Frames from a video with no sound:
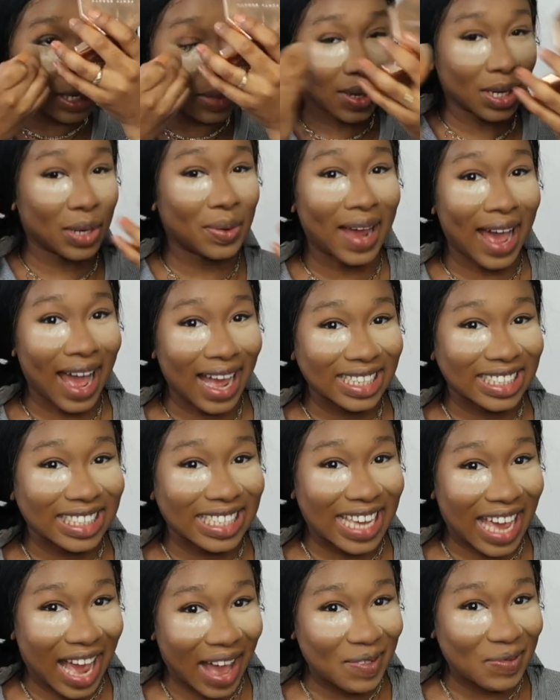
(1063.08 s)
so I don't
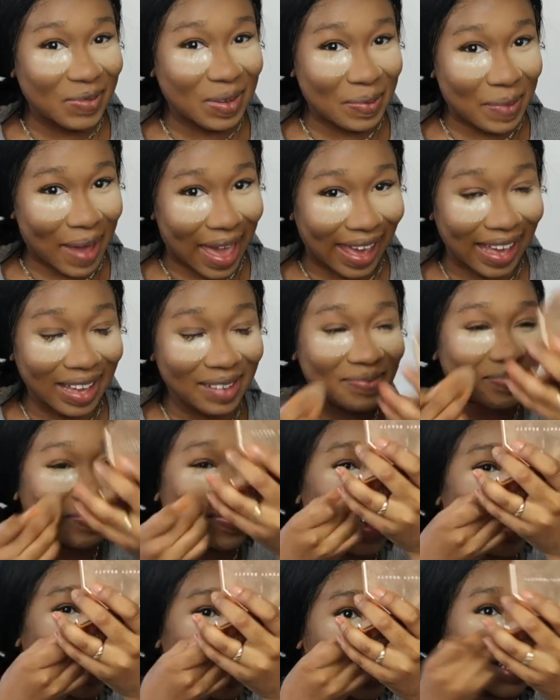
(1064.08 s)
actually have to pay.
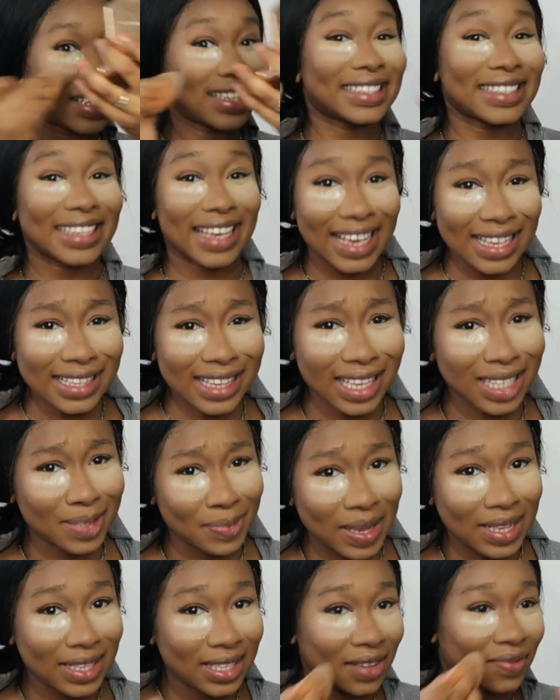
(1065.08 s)
Because it's
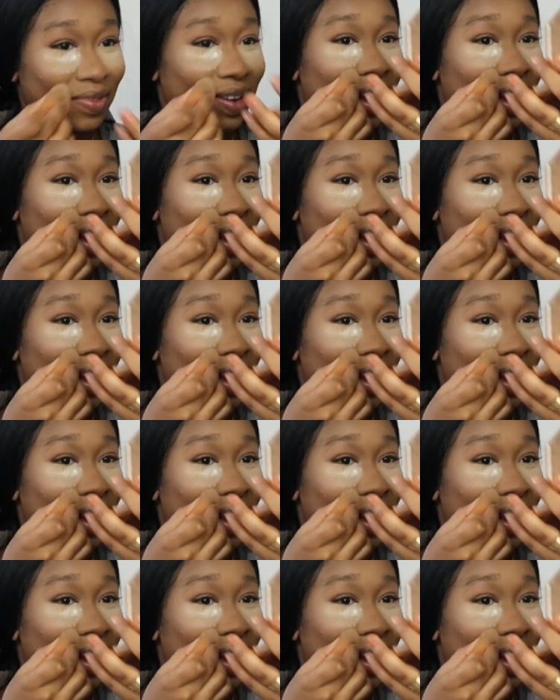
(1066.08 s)
expensive.